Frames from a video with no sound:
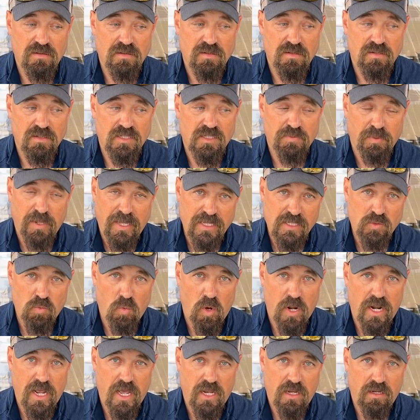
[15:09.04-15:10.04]
splice
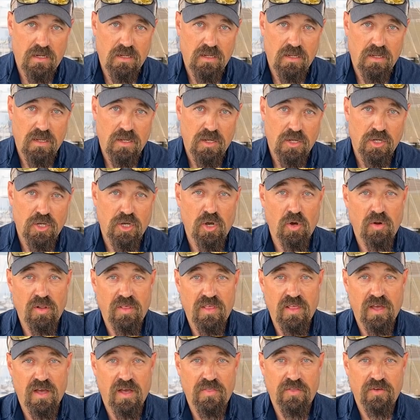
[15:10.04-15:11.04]
one end, go to
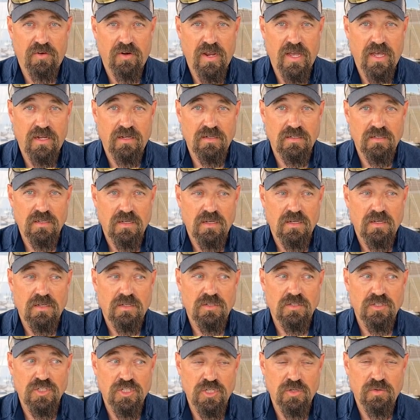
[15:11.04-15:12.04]
the other end,
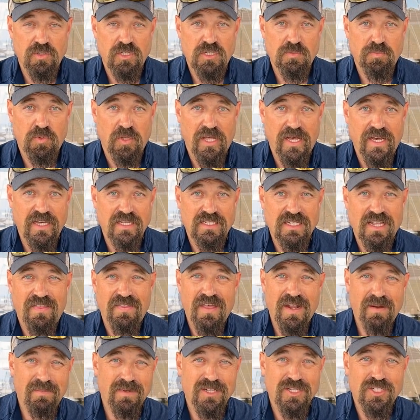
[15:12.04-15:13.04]
do a splice, and
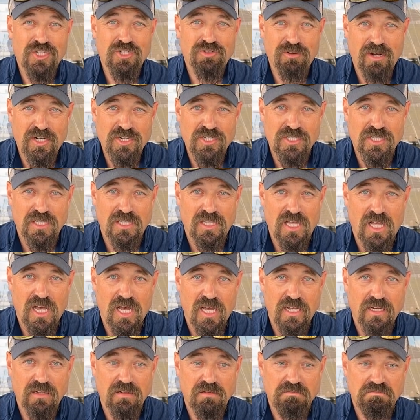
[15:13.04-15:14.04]
then I'm going to stretch the
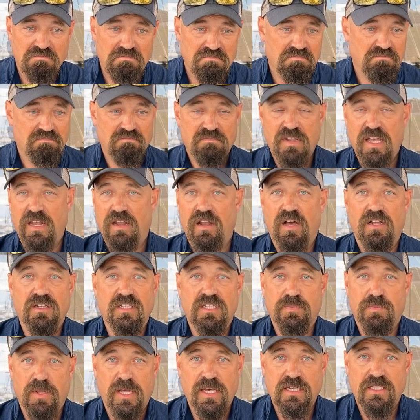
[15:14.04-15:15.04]
line and
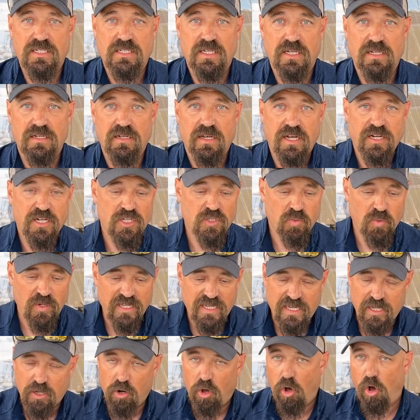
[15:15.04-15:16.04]
unsplice it. I just want to
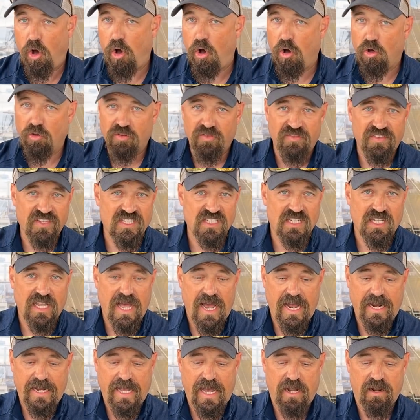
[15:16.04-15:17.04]
get all of the
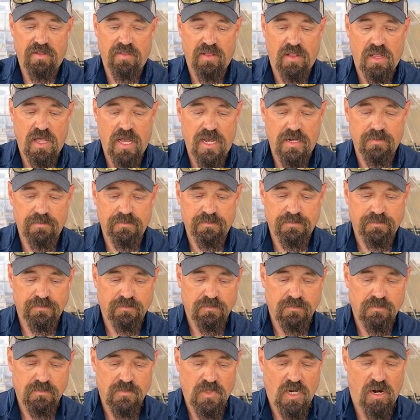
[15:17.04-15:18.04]
slack out of the line.
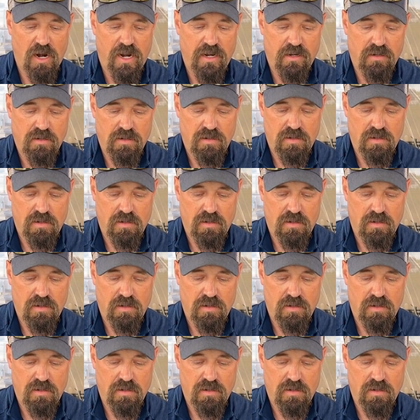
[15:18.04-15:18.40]
All right,